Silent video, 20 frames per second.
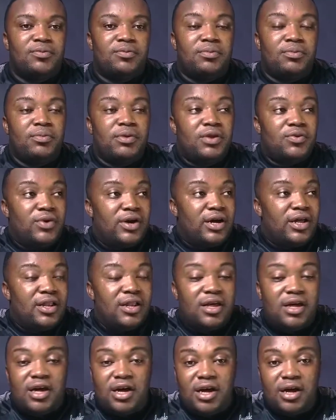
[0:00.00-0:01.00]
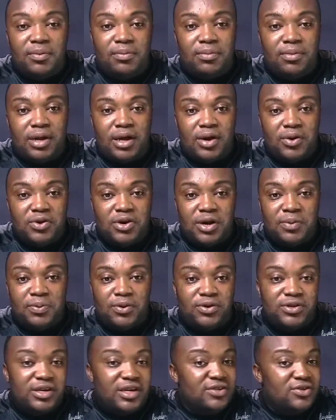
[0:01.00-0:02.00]
Meanwhile, I want to
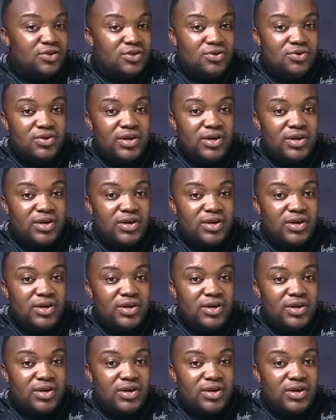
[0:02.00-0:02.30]
apologize to you